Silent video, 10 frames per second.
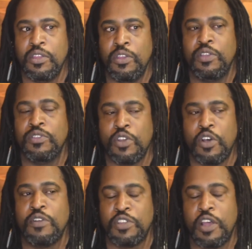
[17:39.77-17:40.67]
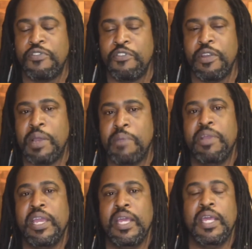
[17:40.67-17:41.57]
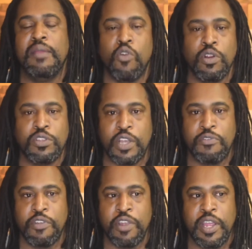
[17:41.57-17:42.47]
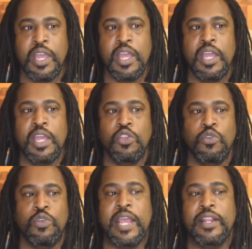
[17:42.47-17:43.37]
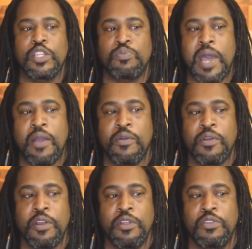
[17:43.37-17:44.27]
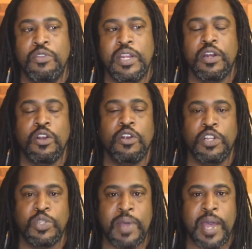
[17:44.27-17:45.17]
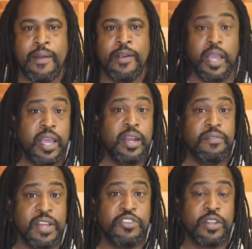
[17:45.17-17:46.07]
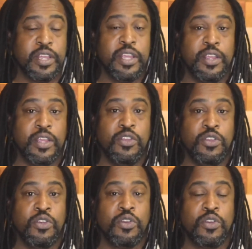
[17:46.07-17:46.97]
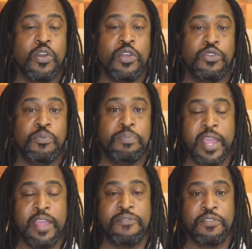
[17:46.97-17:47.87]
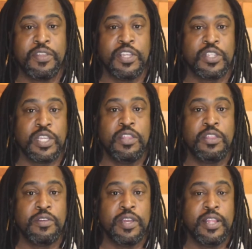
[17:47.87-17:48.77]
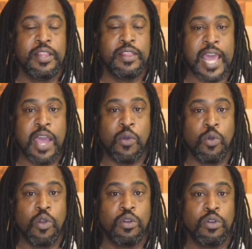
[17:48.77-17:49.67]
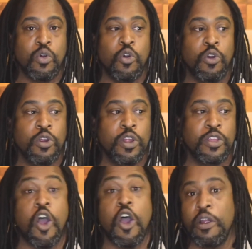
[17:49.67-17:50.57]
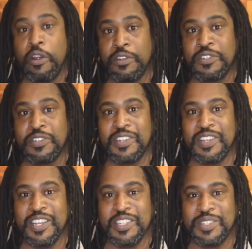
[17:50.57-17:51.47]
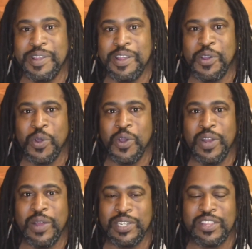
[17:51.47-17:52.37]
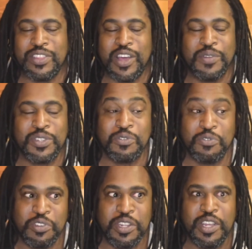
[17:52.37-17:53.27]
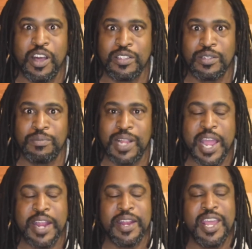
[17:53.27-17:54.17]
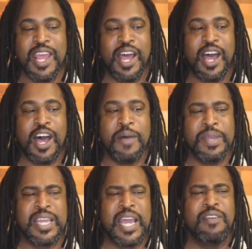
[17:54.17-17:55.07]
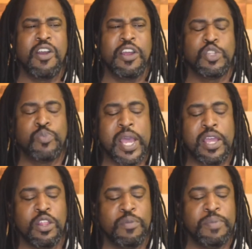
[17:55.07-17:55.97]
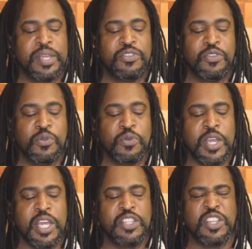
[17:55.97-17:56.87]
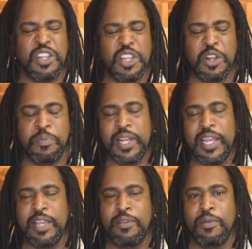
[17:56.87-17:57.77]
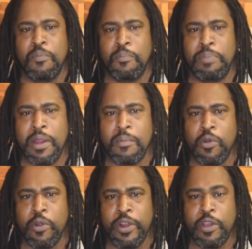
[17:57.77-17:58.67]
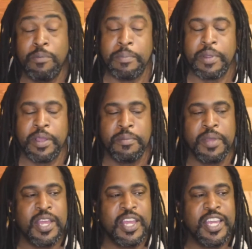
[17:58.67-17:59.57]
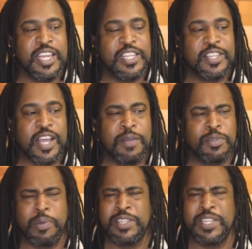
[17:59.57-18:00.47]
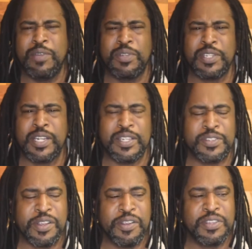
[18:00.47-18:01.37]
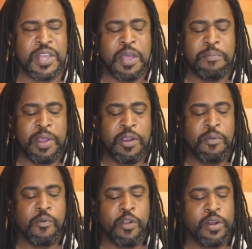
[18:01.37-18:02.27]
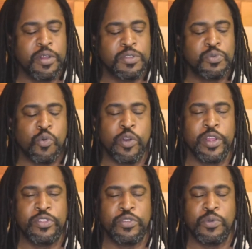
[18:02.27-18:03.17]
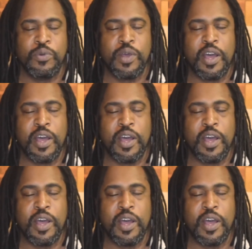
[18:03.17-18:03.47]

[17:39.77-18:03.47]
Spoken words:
can solve suffering by bringing in more suffering. You gain this power, you didn't earn this power, and eventually you're going to pay for this either in that world or ours, in the spirit world, which I thought was a really awesome line. It kind of harkens back a little bit it's a little bit like Baron Mordo, remember him? I was surprised he wasn't in the series. Baron Mordo's warning to,